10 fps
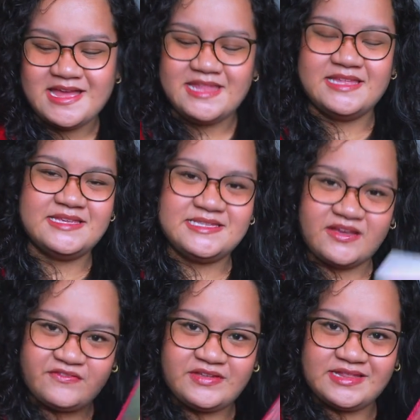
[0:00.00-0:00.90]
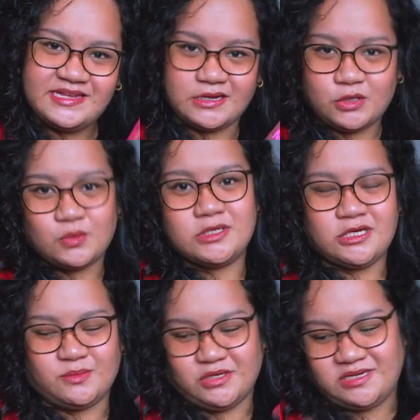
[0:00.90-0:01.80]
This is definitely a cool
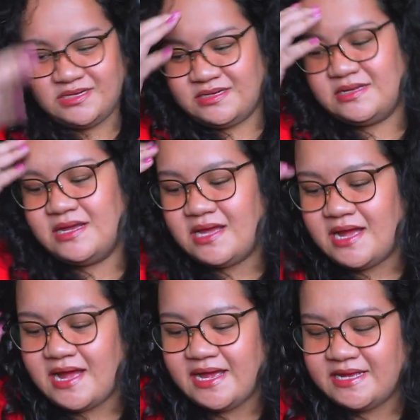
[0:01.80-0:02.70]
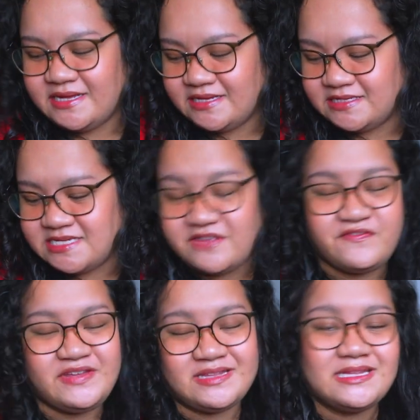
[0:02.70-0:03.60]
girl book. I did feel a